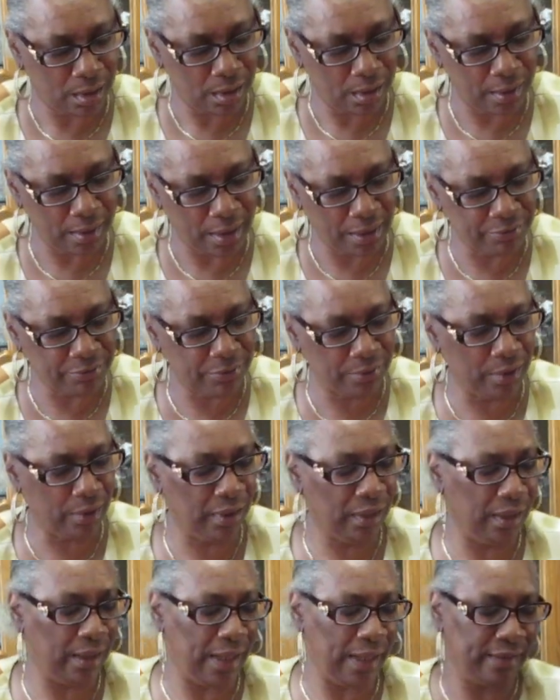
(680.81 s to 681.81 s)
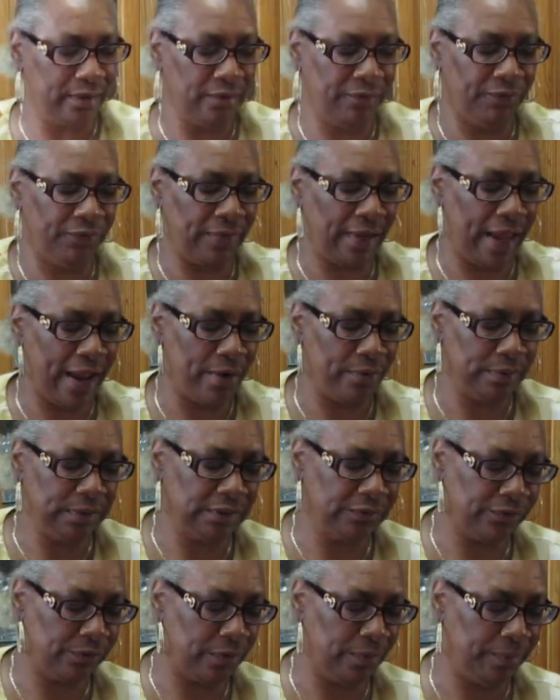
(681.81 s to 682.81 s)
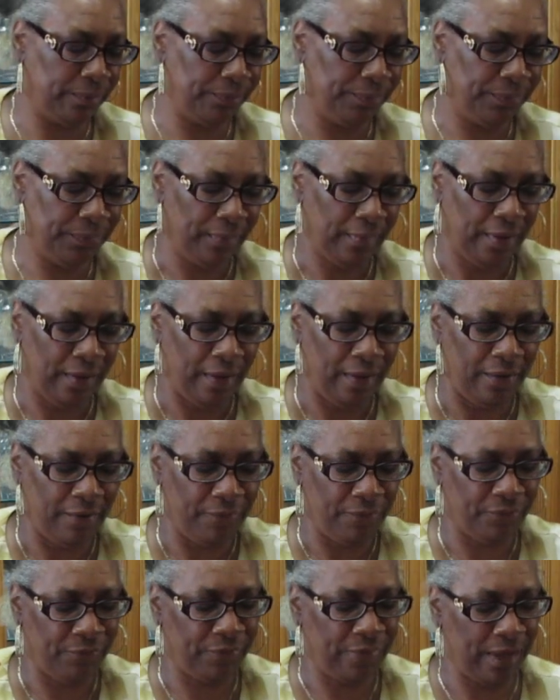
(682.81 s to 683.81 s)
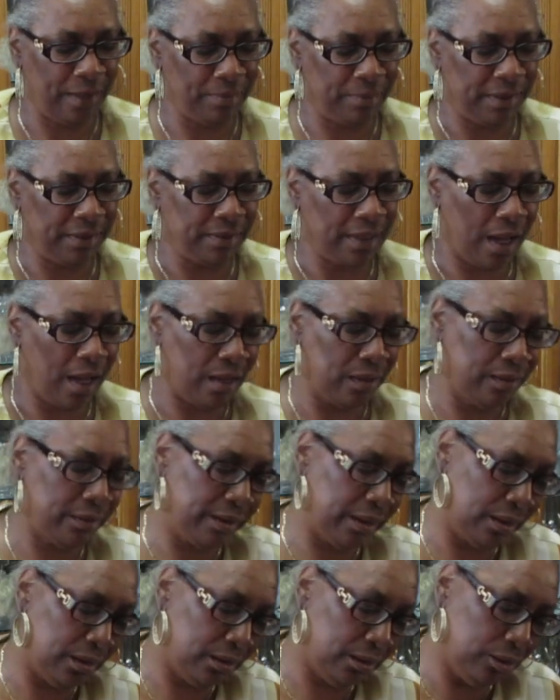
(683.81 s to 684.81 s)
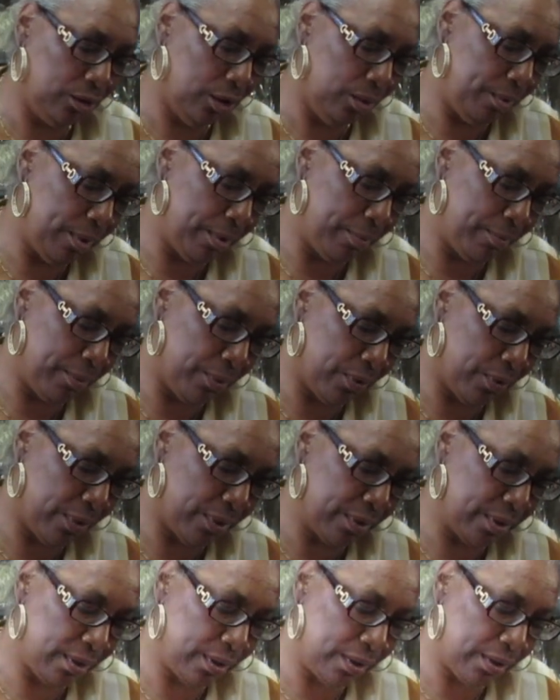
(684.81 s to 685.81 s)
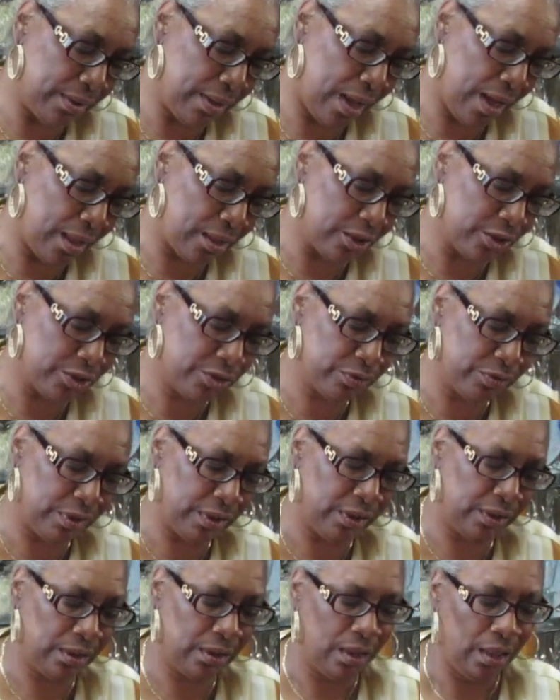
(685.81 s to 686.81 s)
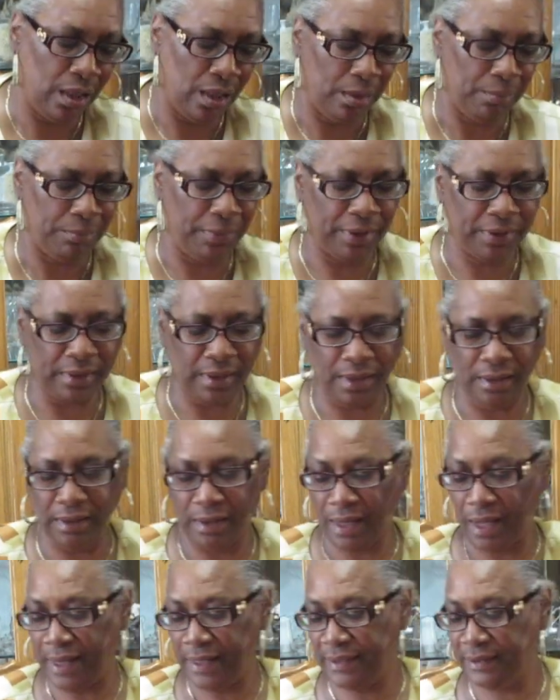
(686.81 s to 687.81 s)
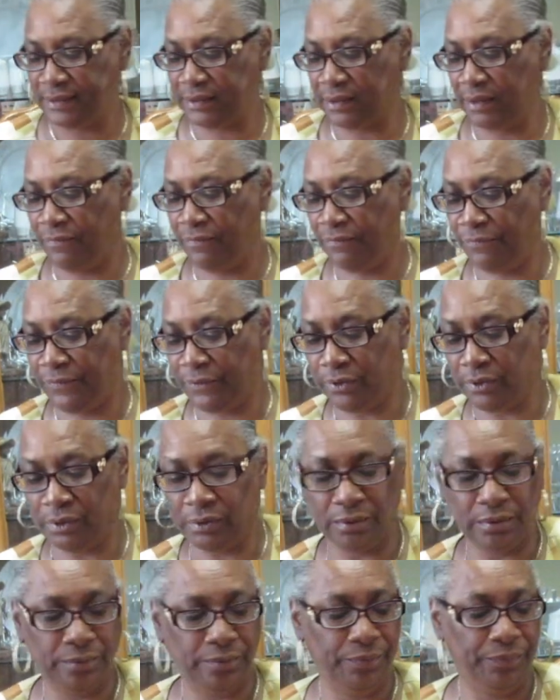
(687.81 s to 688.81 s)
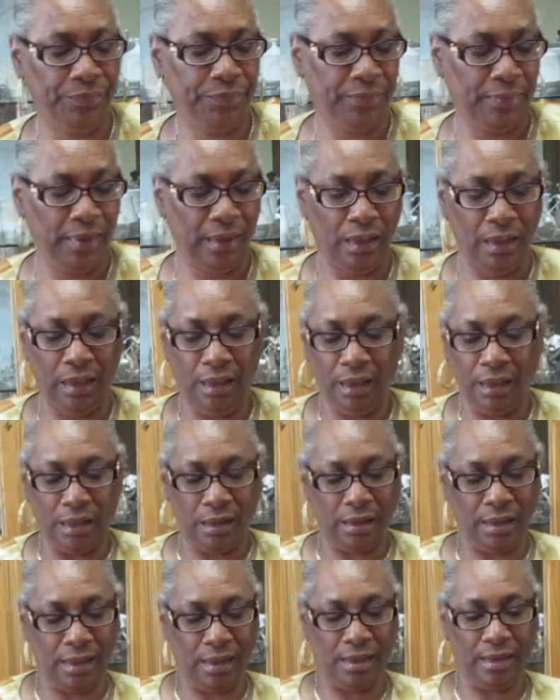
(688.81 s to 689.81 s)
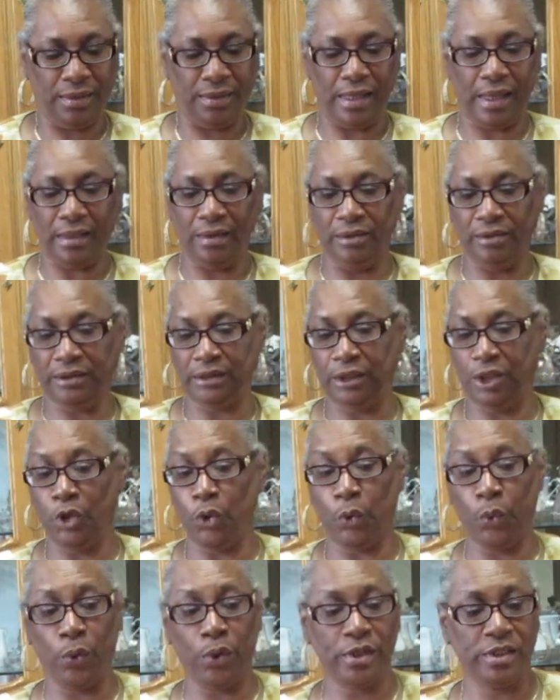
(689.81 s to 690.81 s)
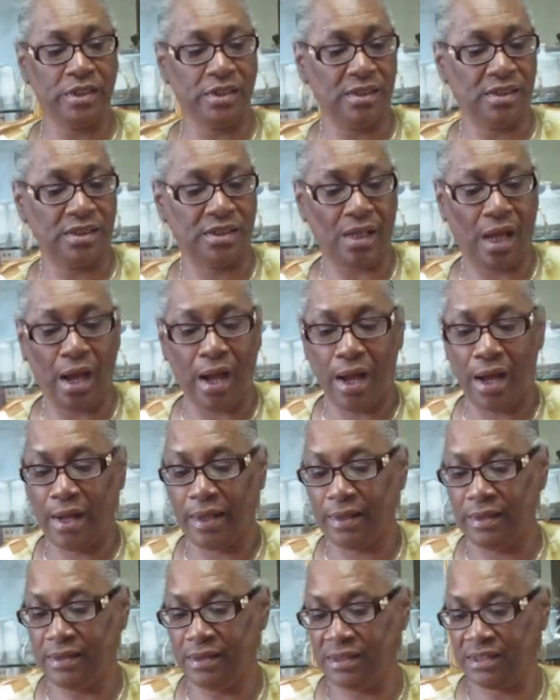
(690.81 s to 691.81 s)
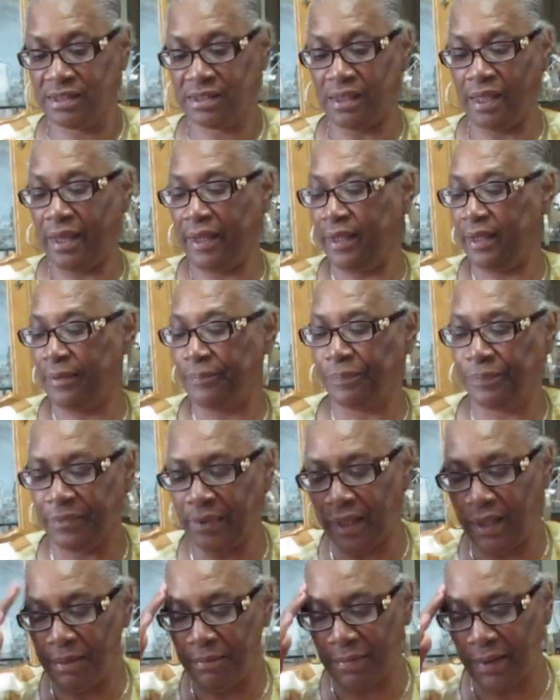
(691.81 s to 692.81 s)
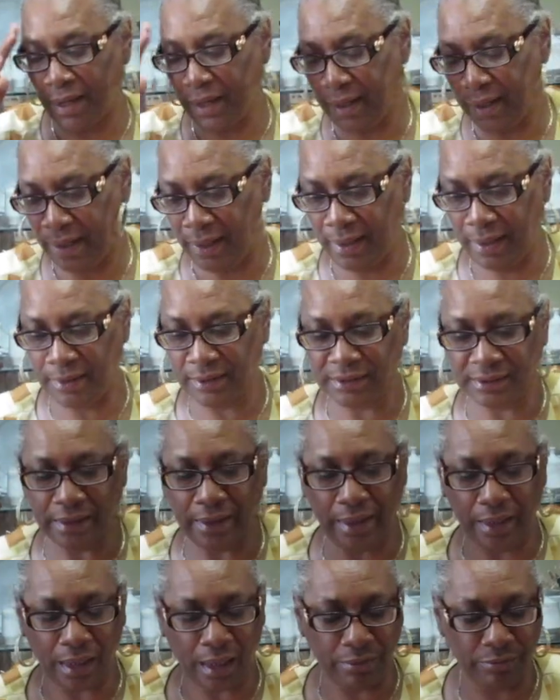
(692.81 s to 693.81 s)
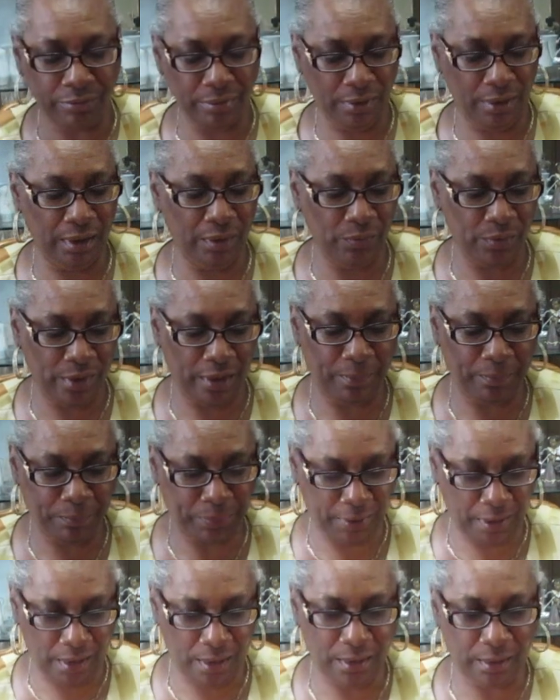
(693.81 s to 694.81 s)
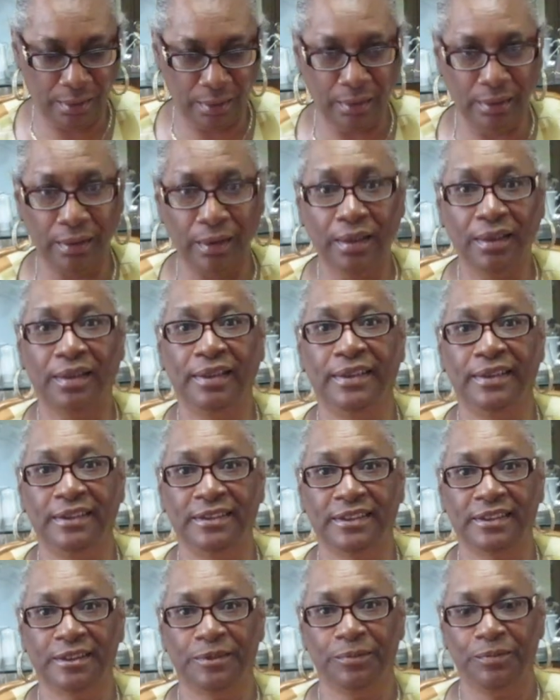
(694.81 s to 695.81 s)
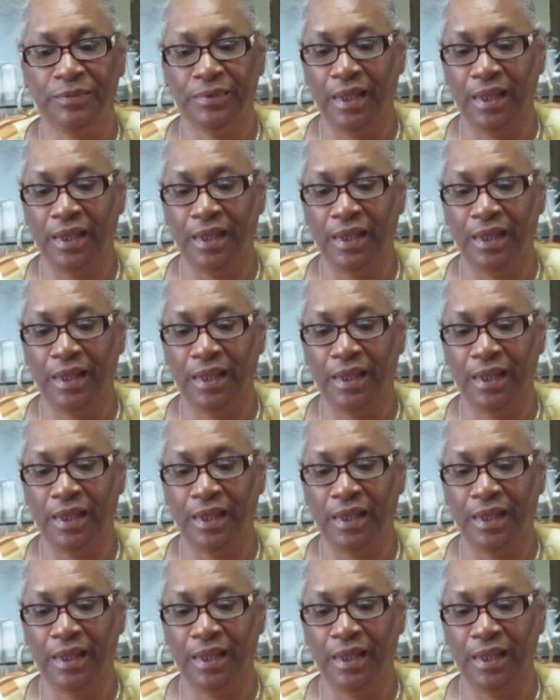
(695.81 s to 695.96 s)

And I really like the flowers from Family Dollar. They're a little bit more than the Dollar Tree, but they're nice and full. Yeah, that looks gorgeous. It's like, in my head, it's like I really wanted pink lilies.